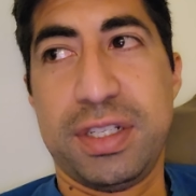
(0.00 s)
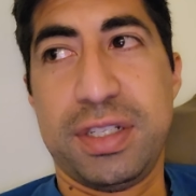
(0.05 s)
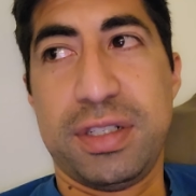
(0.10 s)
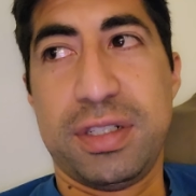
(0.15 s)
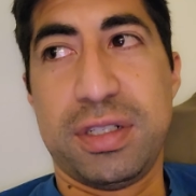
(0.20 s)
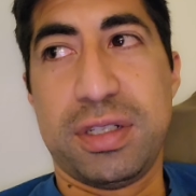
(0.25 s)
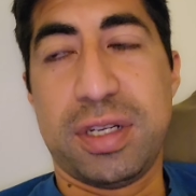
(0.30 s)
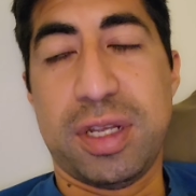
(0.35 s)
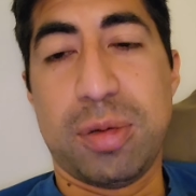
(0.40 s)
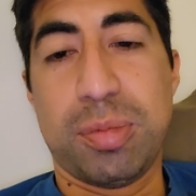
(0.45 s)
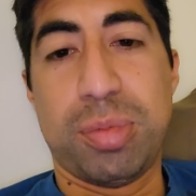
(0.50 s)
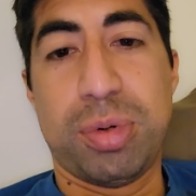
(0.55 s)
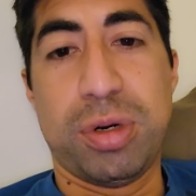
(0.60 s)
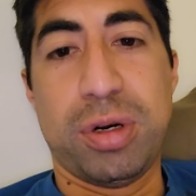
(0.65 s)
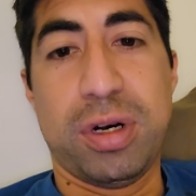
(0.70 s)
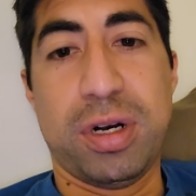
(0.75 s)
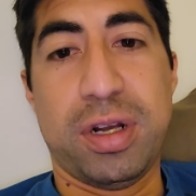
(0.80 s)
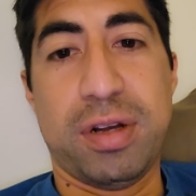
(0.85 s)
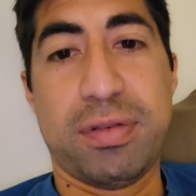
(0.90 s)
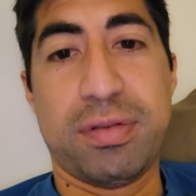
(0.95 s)
Just kept putting
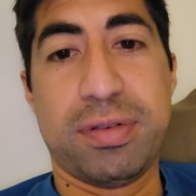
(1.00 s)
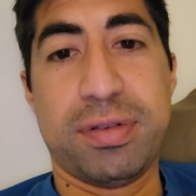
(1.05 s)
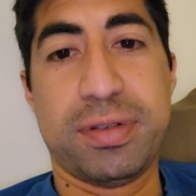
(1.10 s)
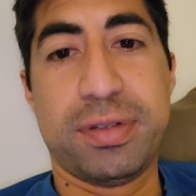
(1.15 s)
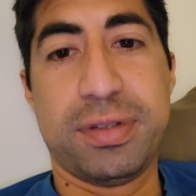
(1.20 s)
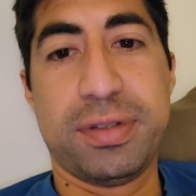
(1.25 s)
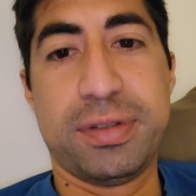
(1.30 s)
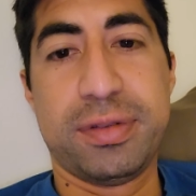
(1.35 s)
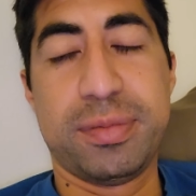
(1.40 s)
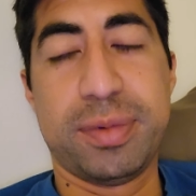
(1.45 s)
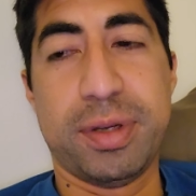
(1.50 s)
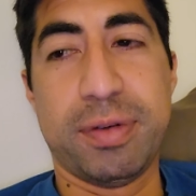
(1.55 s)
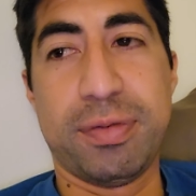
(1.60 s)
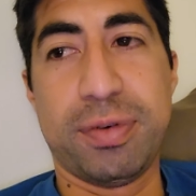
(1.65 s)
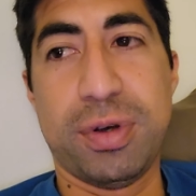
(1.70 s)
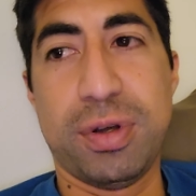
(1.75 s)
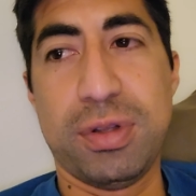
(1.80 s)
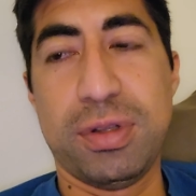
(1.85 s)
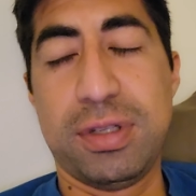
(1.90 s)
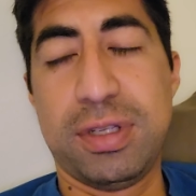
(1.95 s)
it off. My
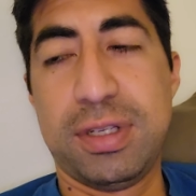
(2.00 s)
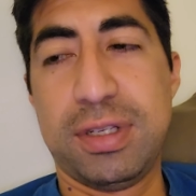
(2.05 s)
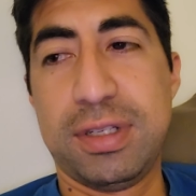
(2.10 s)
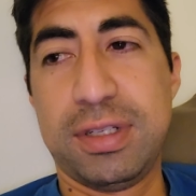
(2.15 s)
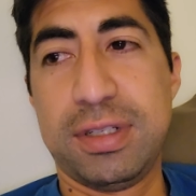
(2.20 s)
fault.